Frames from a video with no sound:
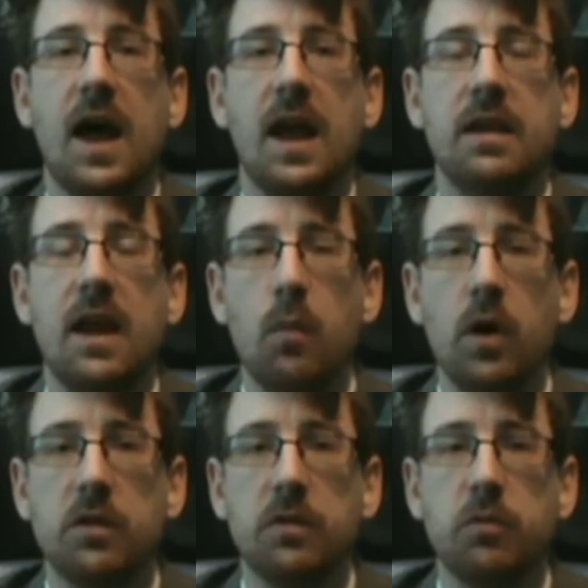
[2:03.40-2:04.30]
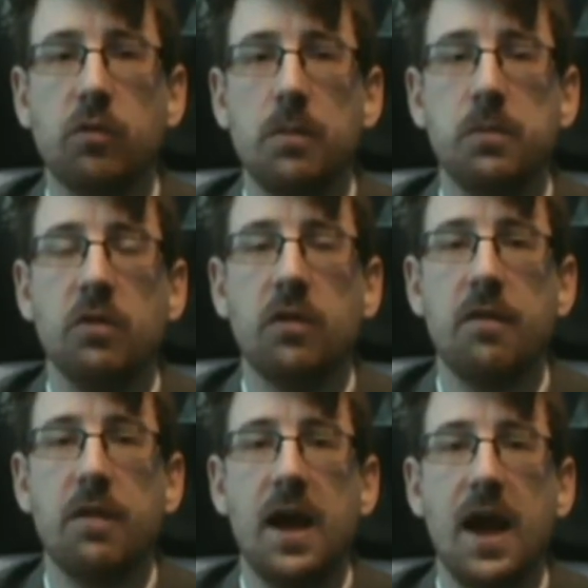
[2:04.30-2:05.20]
and network subscriptions
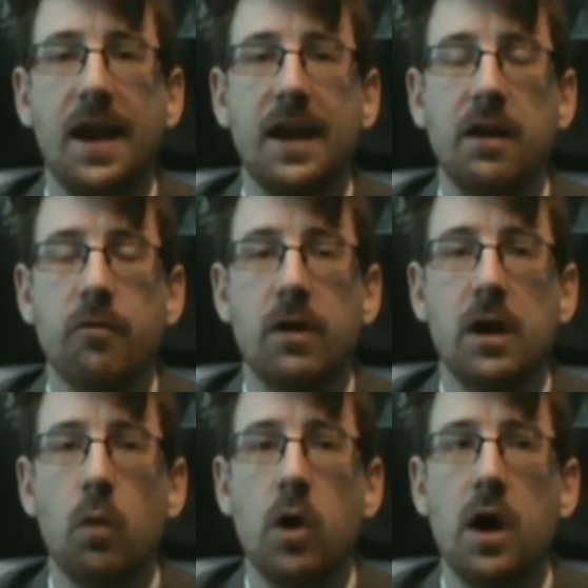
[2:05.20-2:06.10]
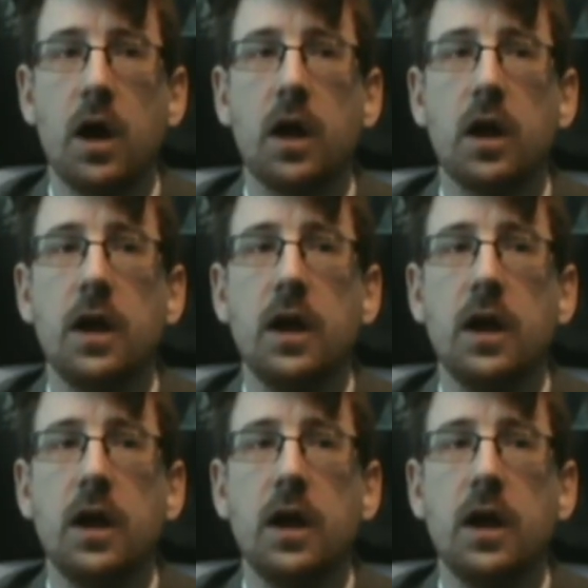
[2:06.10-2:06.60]
over there, and it didn't really work.